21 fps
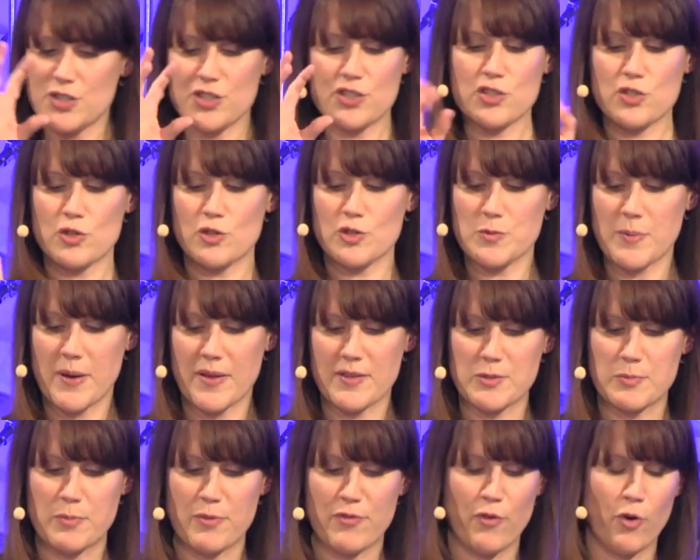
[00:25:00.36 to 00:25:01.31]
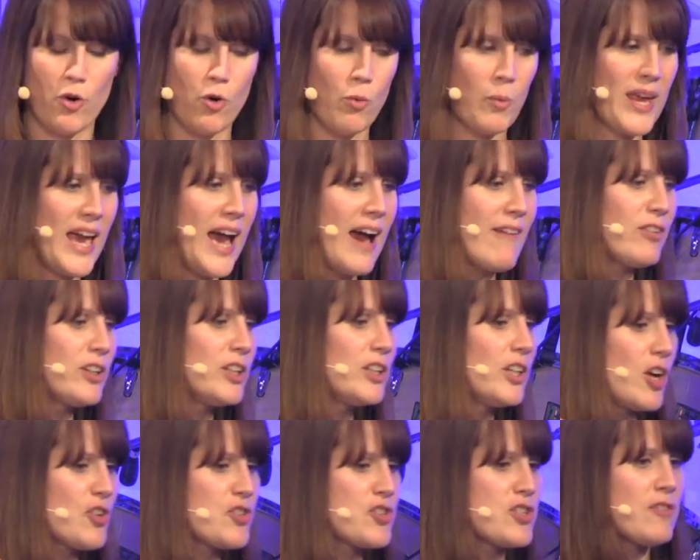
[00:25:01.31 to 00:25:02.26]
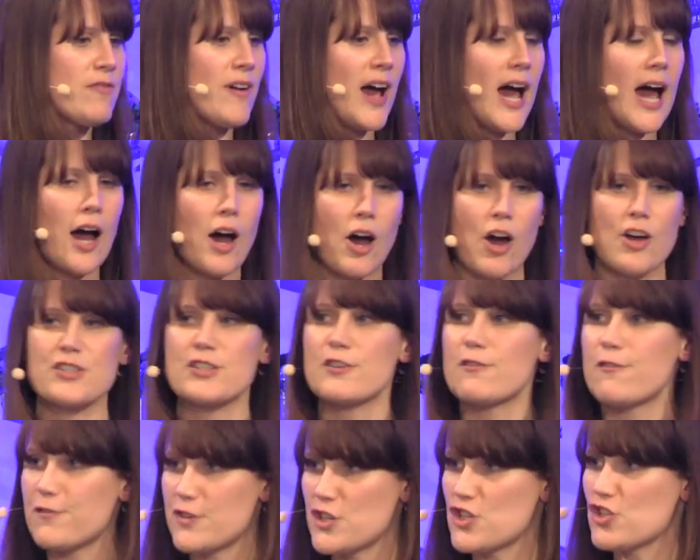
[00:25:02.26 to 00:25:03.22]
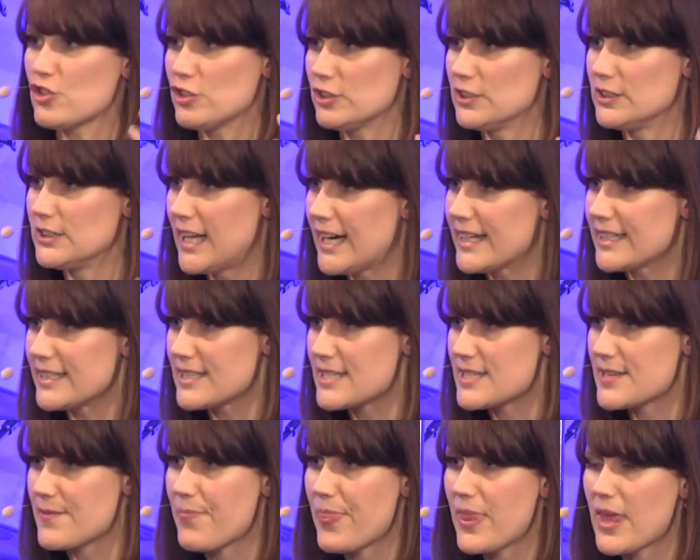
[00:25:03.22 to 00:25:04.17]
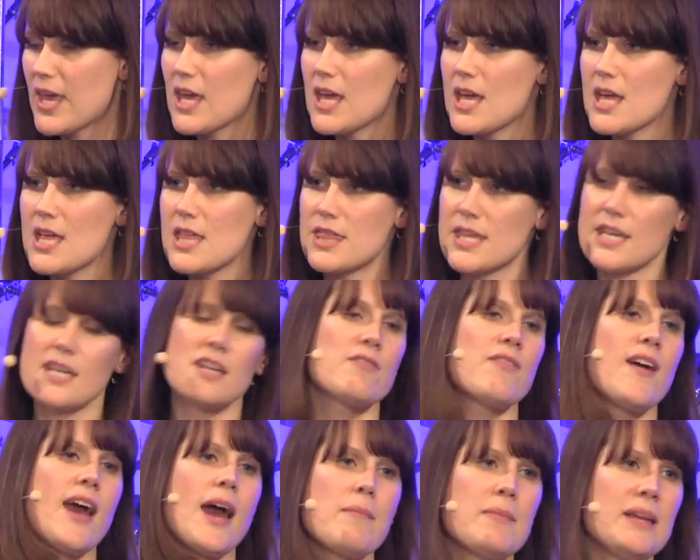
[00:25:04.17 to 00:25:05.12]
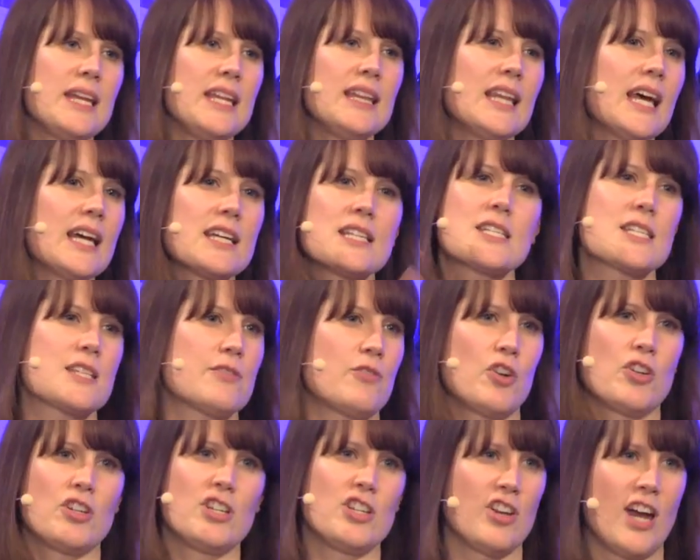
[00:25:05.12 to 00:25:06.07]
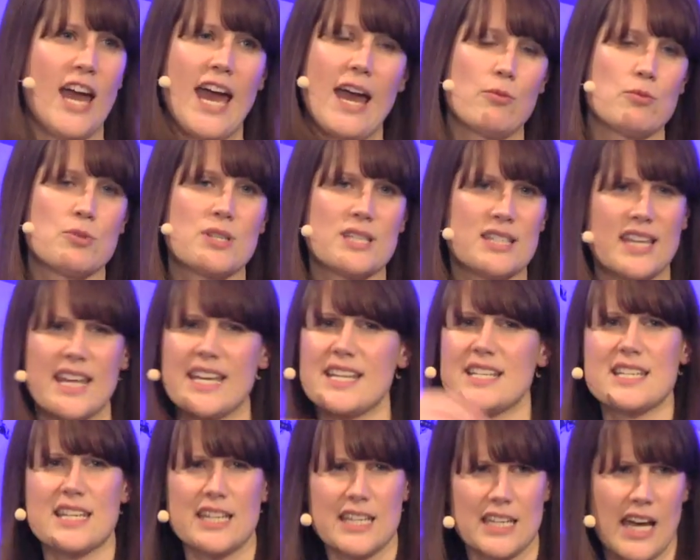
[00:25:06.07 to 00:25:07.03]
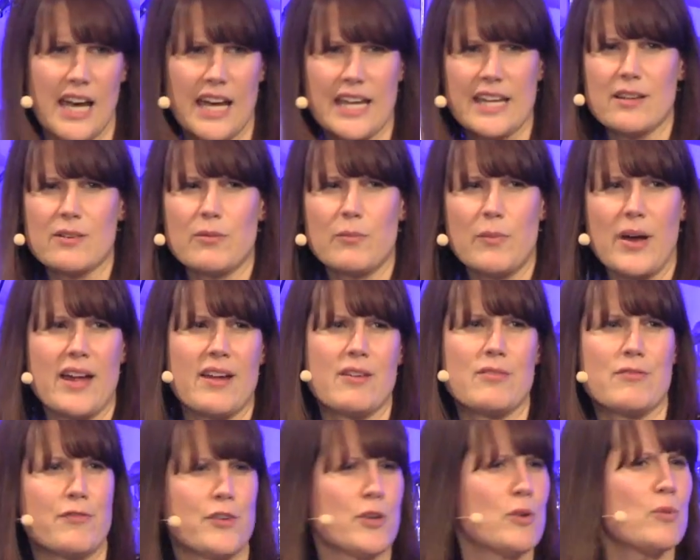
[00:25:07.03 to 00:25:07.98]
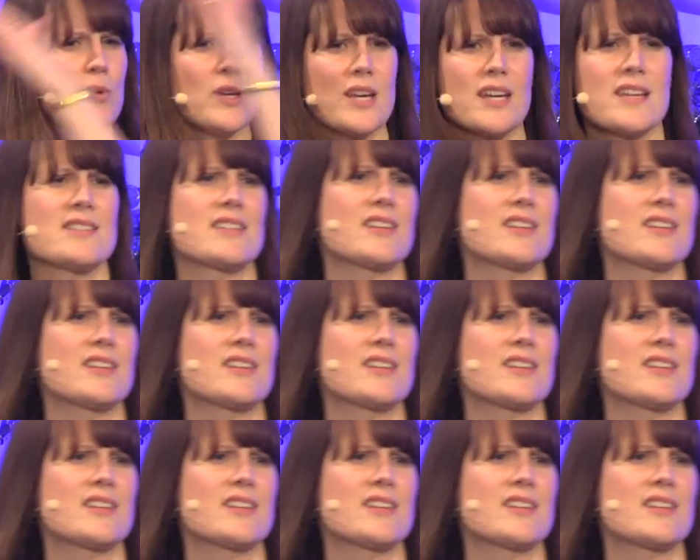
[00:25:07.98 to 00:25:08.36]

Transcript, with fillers: has talked about this before, we have a lot of artificial light. Think of how many lights are on in your house late at night, where a few years